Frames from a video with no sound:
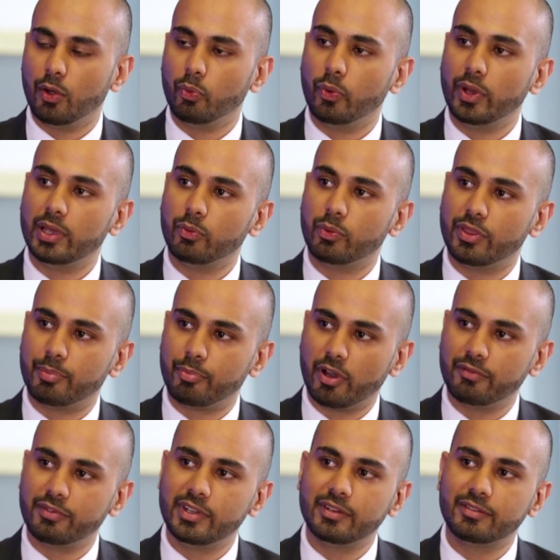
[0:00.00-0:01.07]
where with a
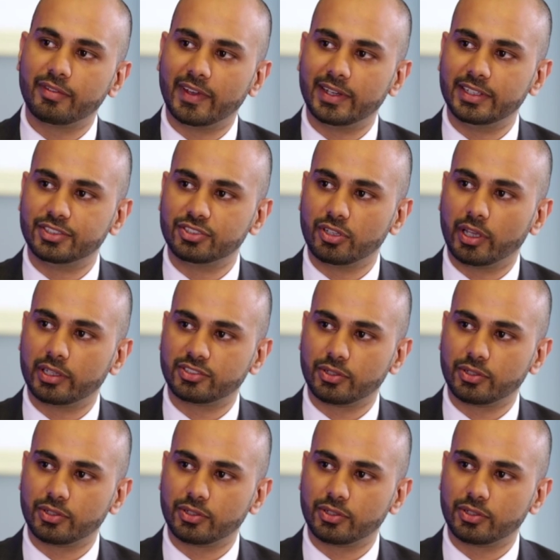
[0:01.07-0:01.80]
provident fund it's not.